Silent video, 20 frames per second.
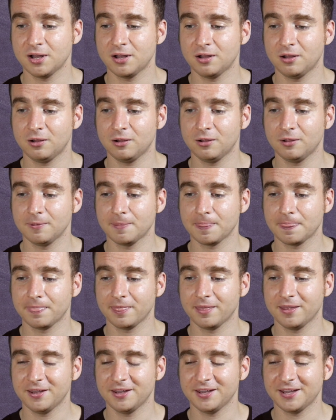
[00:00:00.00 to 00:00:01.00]
Well,
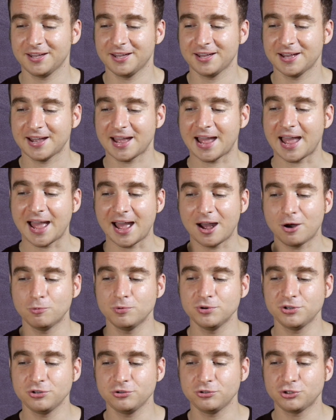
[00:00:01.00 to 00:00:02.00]

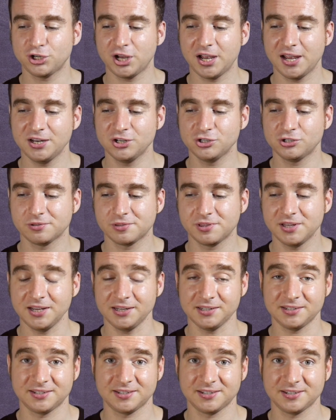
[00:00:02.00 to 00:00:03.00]
how would you change
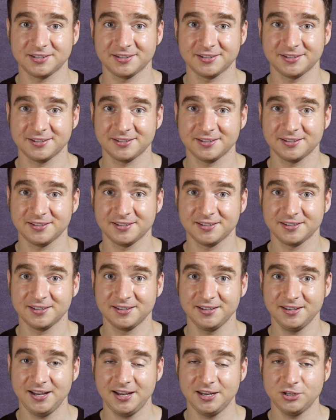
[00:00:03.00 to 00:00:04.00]
this
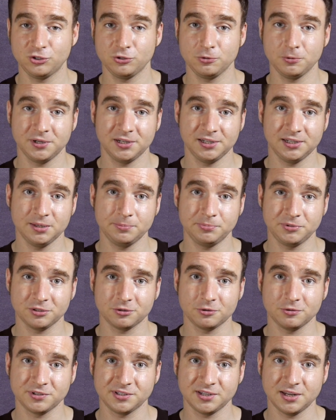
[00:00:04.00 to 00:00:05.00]
into an
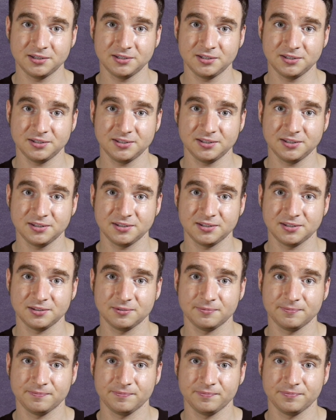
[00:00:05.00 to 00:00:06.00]
elliptical
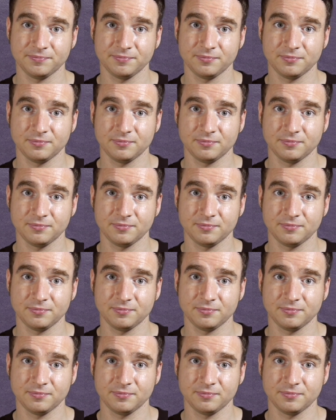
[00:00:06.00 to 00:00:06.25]
sentence?